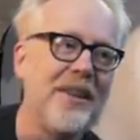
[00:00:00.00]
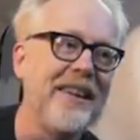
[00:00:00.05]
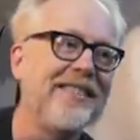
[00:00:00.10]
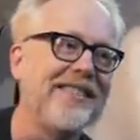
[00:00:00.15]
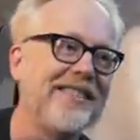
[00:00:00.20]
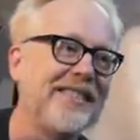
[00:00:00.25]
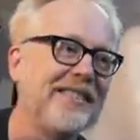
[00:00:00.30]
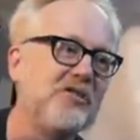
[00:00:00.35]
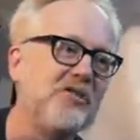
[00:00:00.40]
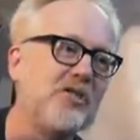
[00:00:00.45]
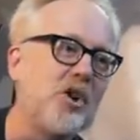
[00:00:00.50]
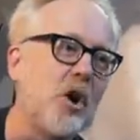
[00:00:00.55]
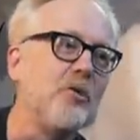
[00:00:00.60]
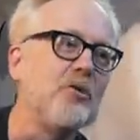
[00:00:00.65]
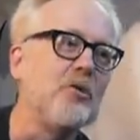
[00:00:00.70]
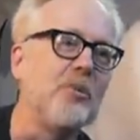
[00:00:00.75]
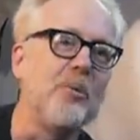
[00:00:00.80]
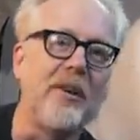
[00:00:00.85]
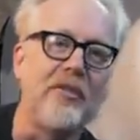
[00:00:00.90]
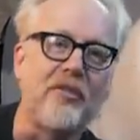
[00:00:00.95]
they said no
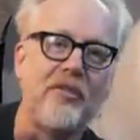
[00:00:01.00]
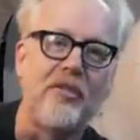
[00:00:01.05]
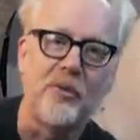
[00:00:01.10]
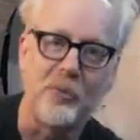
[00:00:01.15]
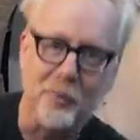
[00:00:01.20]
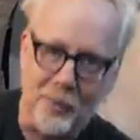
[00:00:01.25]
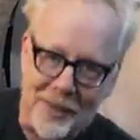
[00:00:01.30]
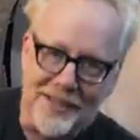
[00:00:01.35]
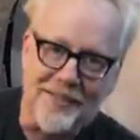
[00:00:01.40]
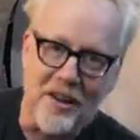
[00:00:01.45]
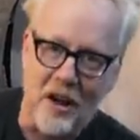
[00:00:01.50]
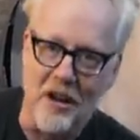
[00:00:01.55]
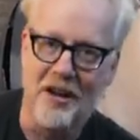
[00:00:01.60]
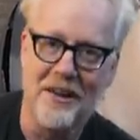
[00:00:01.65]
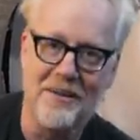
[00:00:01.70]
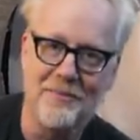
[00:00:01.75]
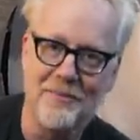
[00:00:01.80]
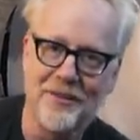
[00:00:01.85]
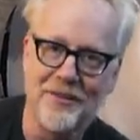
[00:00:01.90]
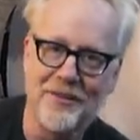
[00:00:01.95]
to us 3
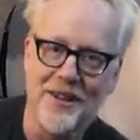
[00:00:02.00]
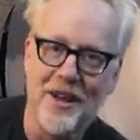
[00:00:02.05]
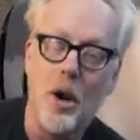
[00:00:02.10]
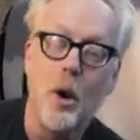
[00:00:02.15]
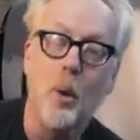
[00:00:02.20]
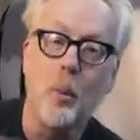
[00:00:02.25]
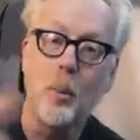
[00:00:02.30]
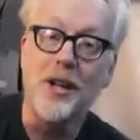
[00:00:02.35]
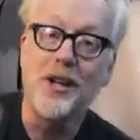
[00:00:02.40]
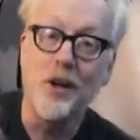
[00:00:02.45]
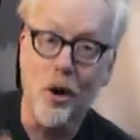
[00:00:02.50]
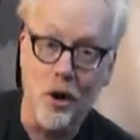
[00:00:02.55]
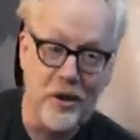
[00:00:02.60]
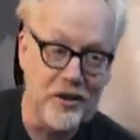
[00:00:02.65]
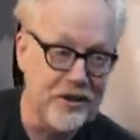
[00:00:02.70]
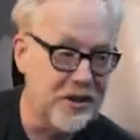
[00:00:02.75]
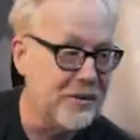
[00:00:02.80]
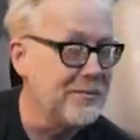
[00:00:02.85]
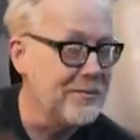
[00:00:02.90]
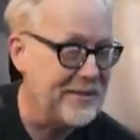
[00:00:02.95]
times. We
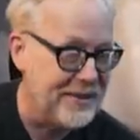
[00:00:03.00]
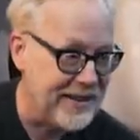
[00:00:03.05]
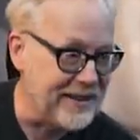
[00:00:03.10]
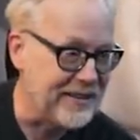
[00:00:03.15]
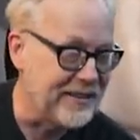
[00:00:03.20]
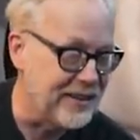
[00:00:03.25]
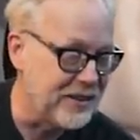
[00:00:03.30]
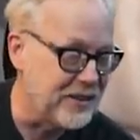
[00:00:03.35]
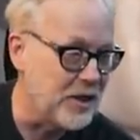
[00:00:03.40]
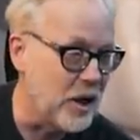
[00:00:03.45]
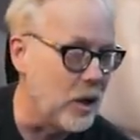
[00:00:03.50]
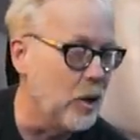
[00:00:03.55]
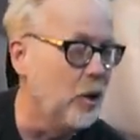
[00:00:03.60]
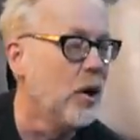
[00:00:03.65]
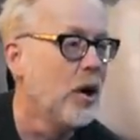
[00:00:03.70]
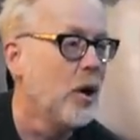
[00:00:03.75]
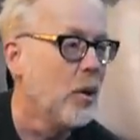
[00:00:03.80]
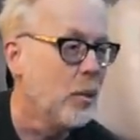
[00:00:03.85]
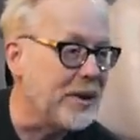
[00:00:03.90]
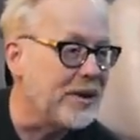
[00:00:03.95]
called them, they said no.
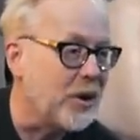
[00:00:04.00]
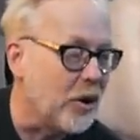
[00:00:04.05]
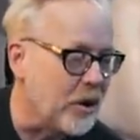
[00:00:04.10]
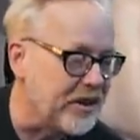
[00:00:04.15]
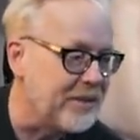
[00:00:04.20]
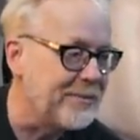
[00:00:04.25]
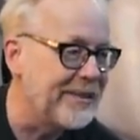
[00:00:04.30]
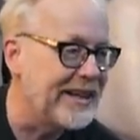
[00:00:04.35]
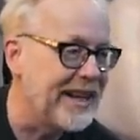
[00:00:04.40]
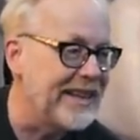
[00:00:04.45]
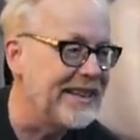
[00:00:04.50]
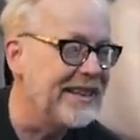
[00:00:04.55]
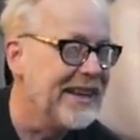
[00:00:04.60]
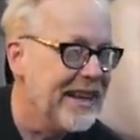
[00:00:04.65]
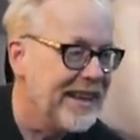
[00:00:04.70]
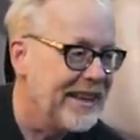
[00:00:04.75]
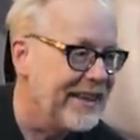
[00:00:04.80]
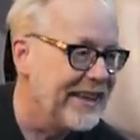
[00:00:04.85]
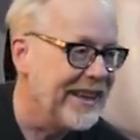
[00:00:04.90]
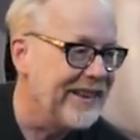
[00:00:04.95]
We called them again,
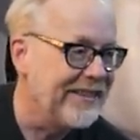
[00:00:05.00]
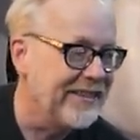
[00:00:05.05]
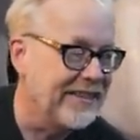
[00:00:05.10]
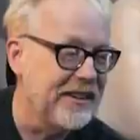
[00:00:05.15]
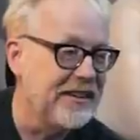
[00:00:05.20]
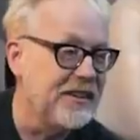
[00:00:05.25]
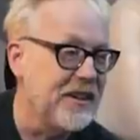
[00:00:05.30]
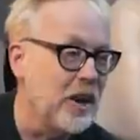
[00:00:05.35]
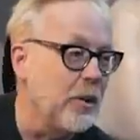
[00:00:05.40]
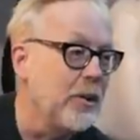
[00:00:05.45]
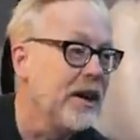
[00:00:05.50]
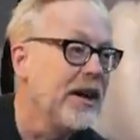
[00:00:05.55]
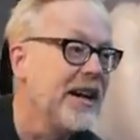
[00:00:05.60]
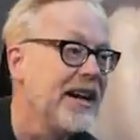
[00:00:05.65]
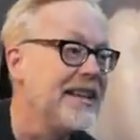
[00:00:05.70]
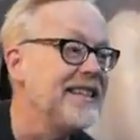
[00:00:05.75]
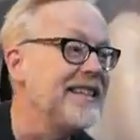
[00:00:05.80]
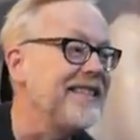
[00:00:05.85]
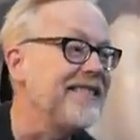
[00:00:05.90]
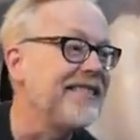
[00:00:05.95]
they said no.
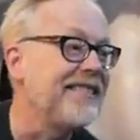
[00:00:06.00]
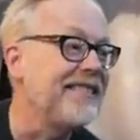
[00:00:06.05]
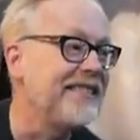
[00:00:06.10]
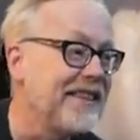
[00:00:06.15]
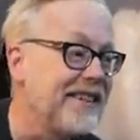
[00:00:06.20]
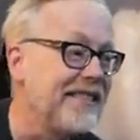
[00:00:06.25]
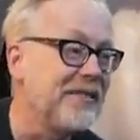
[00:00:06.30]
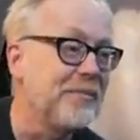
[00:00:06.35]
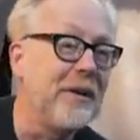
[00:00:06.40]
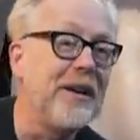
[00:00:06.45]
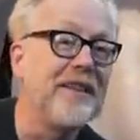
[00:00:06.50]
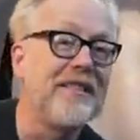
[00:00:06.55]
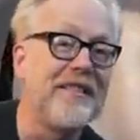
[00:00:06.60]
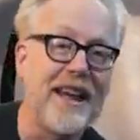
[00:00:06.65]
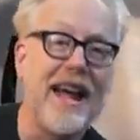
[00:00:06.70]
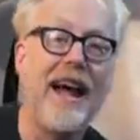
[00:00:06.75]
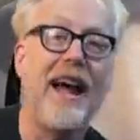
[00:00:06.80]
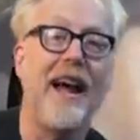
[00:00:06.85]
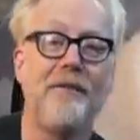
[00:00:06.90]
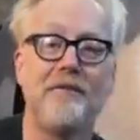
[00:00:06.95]
And then 6 months
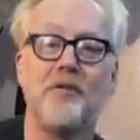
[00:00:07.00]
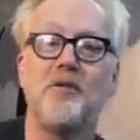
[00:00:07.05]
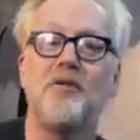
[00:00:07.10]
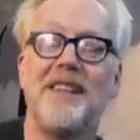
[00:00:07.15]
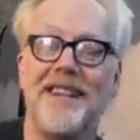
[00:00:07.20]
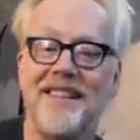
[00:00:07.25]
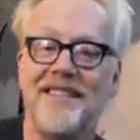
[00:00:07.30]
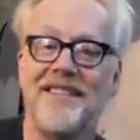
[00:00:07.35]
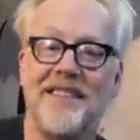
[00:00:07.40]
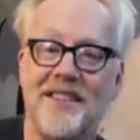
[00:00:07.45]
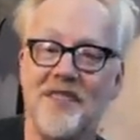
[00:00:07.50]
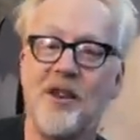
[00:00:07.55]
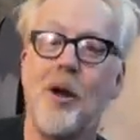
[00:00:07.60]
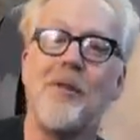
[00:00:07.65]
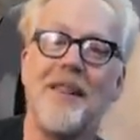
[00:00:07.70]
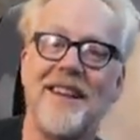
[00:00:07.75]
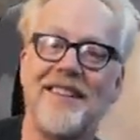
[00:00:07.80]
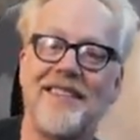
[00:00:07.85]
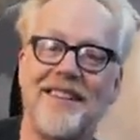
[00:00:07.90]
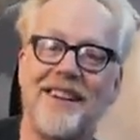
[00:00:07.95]
after they said no
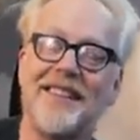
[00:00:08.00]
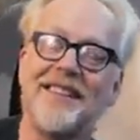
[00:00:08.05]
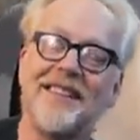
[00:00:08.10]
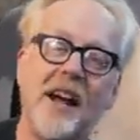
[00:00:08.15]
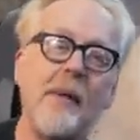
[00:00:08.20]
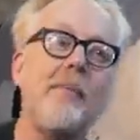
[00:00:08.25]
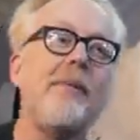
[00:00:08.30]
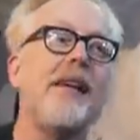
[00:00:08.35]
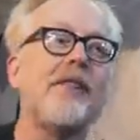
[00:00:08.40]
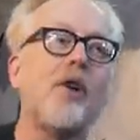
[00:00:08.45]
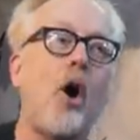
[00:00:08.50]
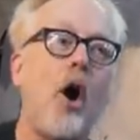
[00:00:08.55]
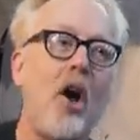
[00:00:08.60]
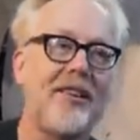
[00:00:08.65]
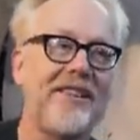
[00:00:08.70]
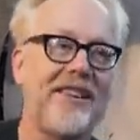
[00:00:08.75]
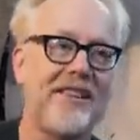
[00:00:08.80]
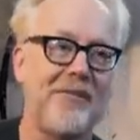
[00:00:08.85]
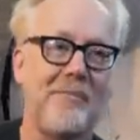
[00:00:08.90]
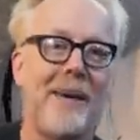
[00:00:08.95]
that second time, they
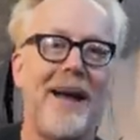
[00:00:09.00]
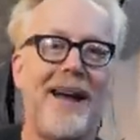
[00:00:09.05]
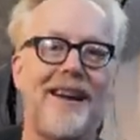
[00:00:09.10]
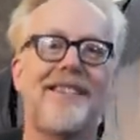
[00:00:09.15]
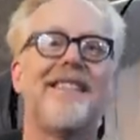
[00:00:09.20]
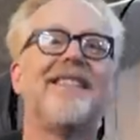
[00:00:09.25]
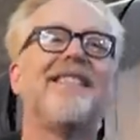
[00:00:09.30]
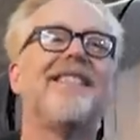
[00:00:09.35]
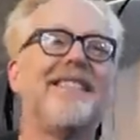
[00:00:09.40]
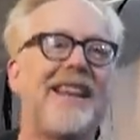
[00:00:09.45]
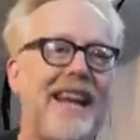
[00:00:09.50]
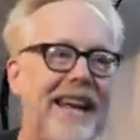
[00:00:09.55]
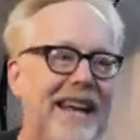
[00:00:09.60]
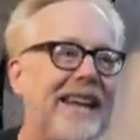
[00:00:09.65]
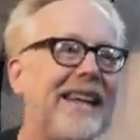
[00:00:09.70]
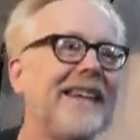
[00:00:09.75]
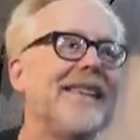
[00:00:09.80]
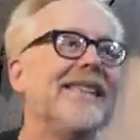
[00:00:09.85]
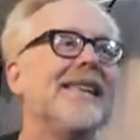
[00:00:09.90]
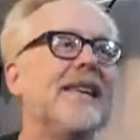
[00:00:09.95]
called us back to
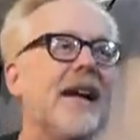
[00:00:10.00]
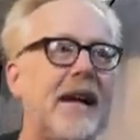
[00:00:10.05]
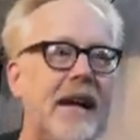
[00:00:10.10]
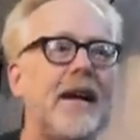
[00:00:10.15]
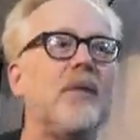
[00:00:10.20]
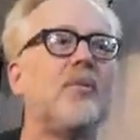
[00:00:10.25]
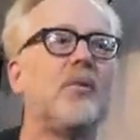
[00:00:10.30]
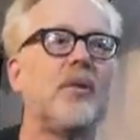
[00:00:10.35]
say, hey,